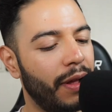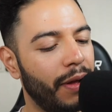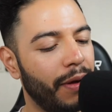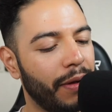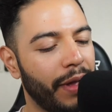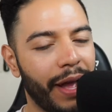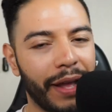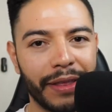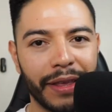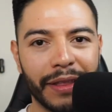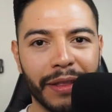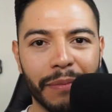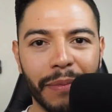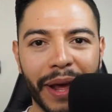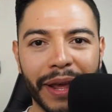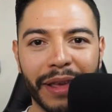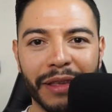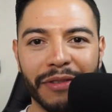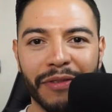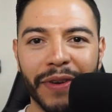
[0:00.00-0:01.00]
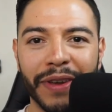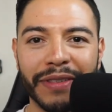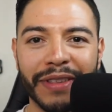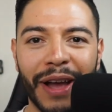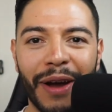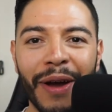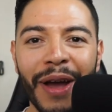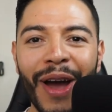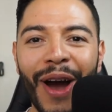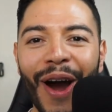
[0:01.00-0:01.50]
Okay, I think the mic is fixed
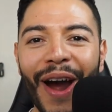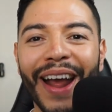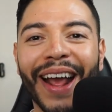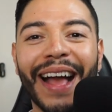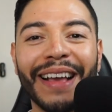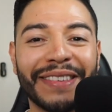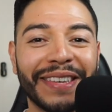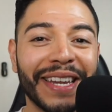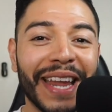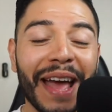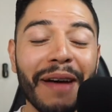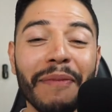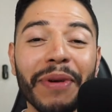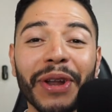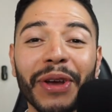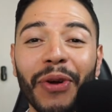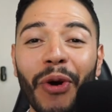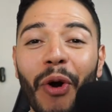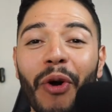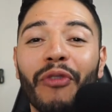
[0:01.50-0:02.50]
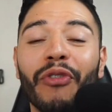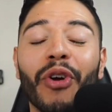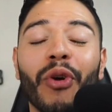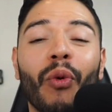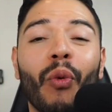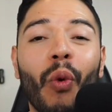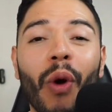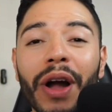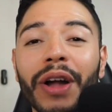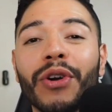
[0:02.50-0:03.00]
now. All right, guys, today I'm gonna go over
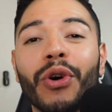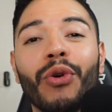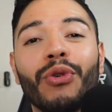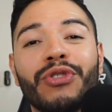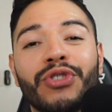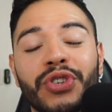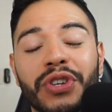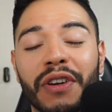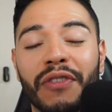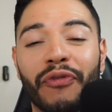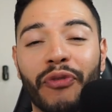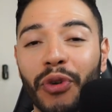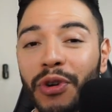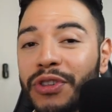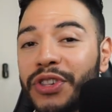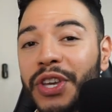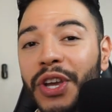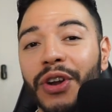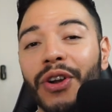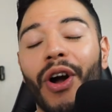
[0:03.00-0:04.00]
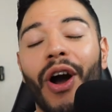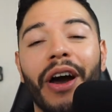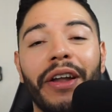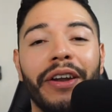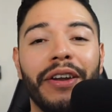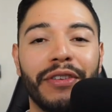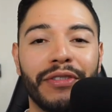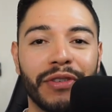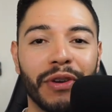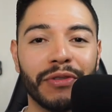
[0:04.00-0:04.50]
what goals should a first-year
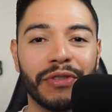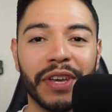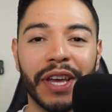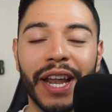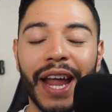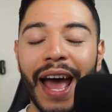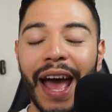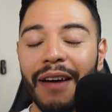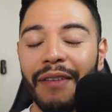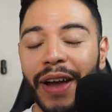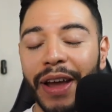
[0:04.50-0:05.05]
audit associate have.